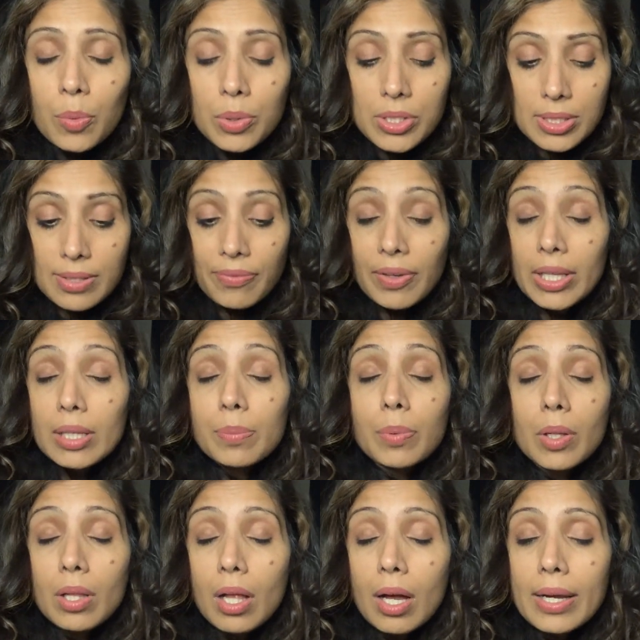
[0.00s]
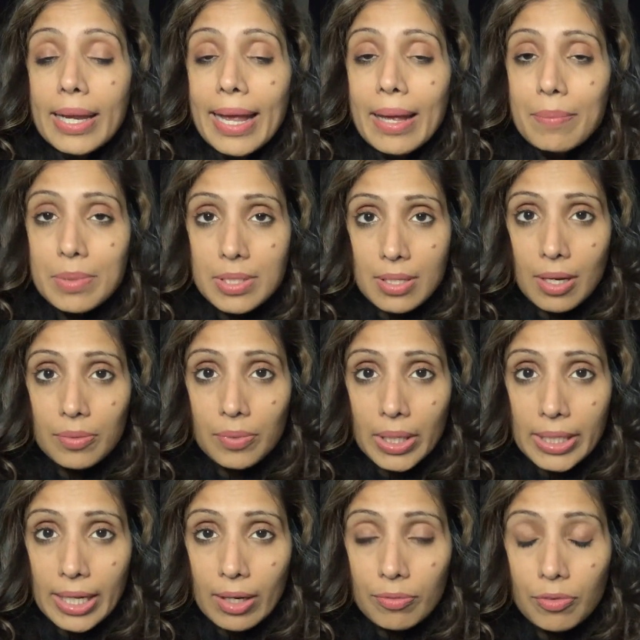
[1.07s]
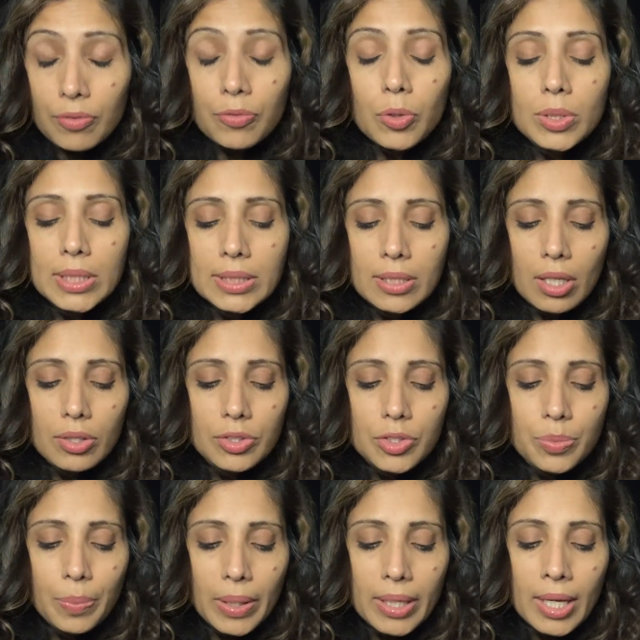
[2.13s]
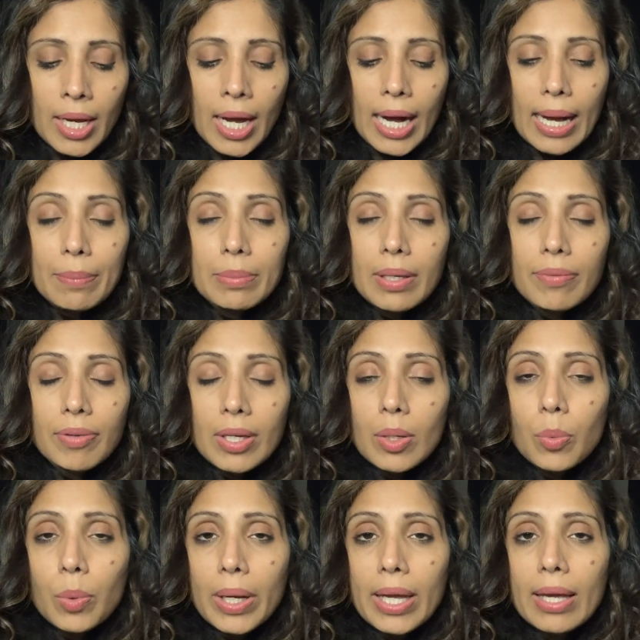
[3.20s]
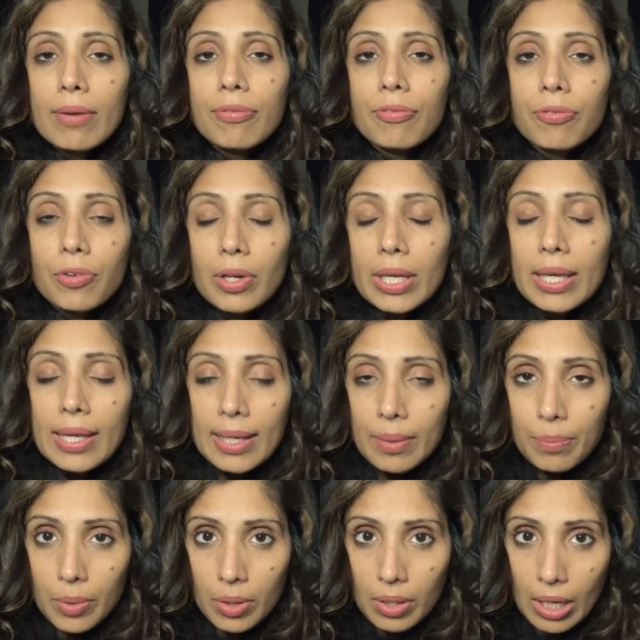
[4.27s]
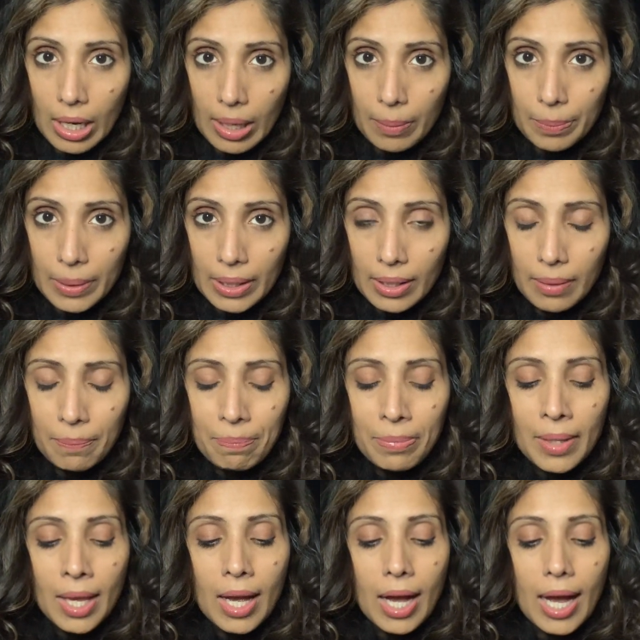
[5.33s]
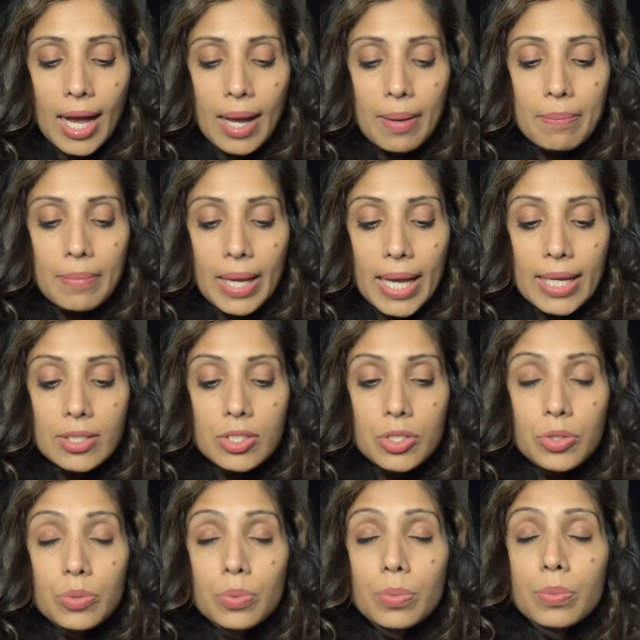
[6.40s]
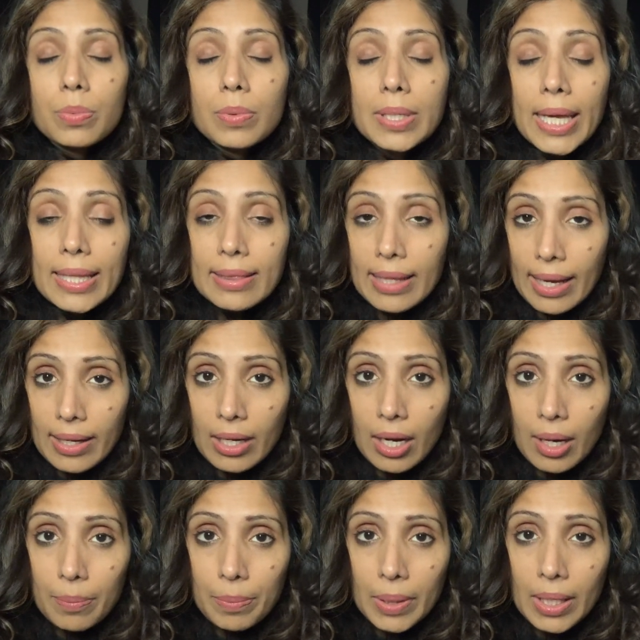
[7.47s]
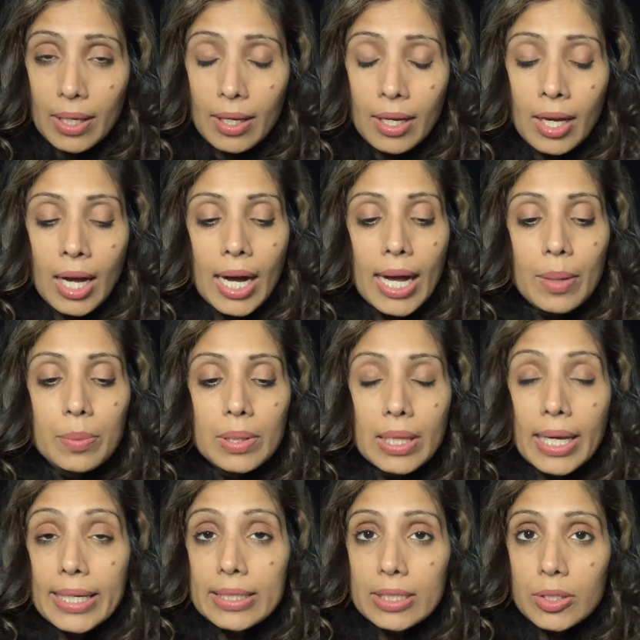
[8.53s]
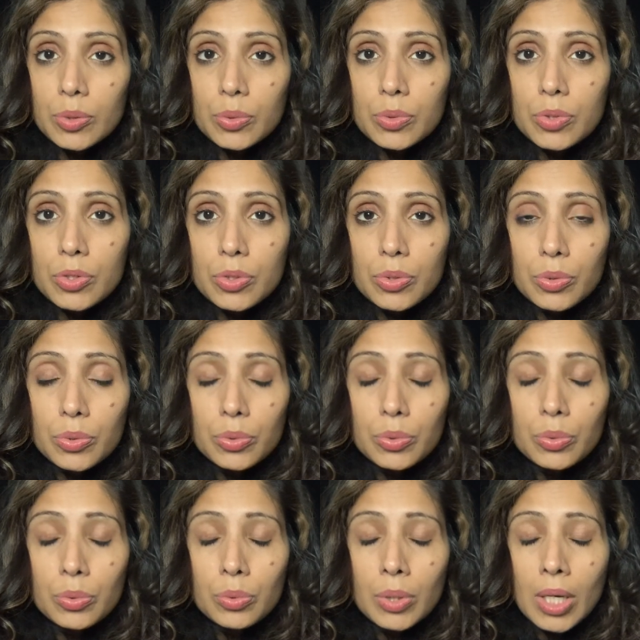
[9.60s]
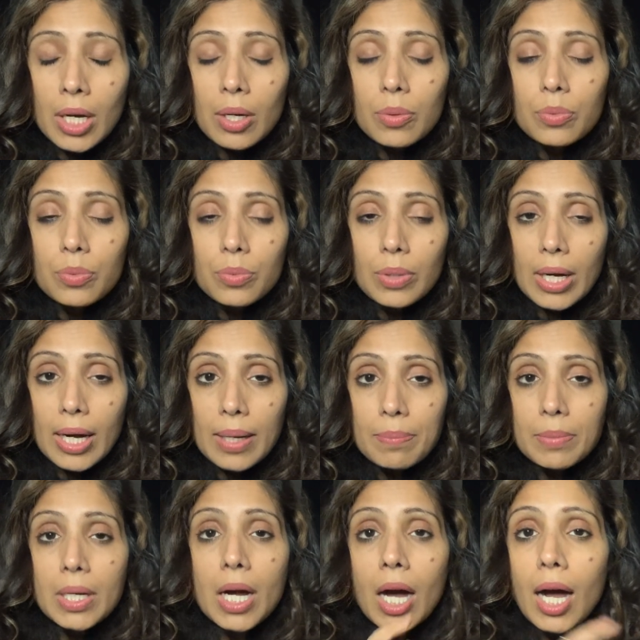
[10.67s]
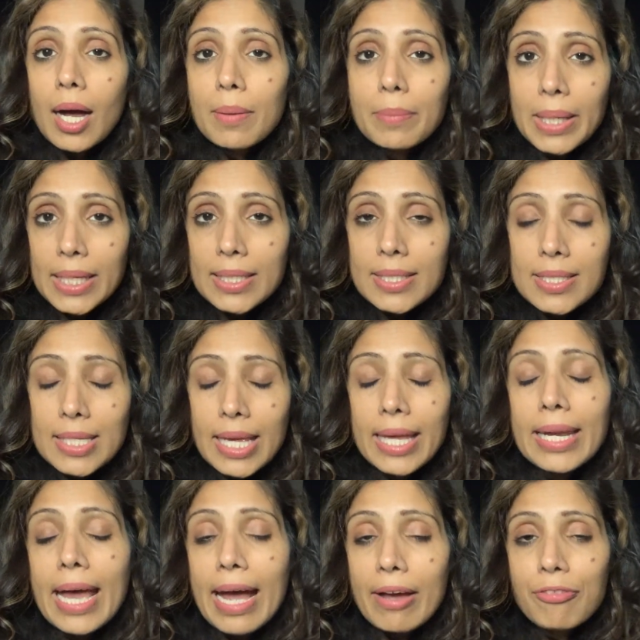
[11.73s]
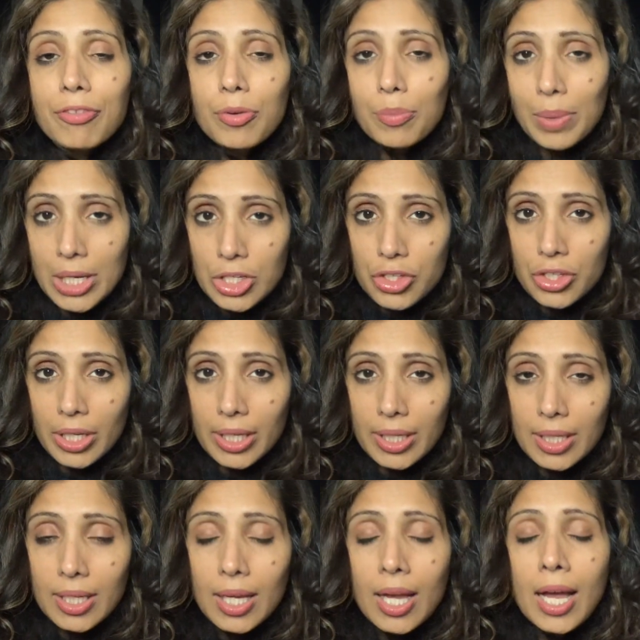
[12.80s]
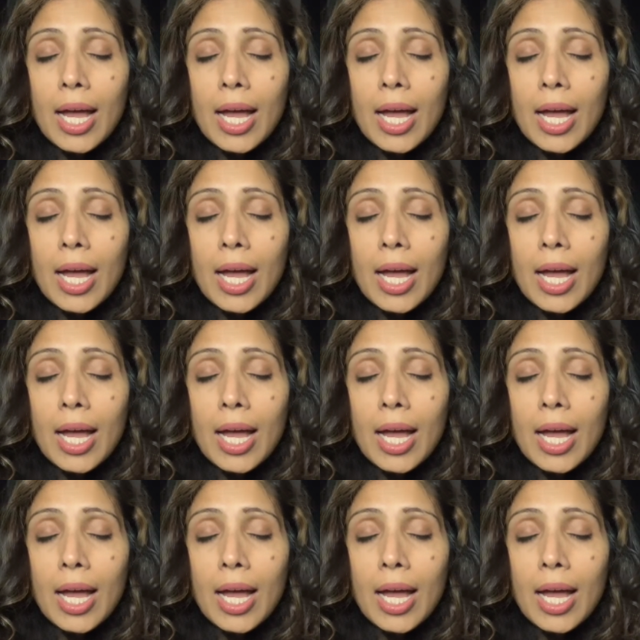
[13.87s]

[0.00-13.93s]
which is available on Amazon right now for $14, but I'm giving away a free ebook copy. And to get that copy, I would like you to comment and affirmation,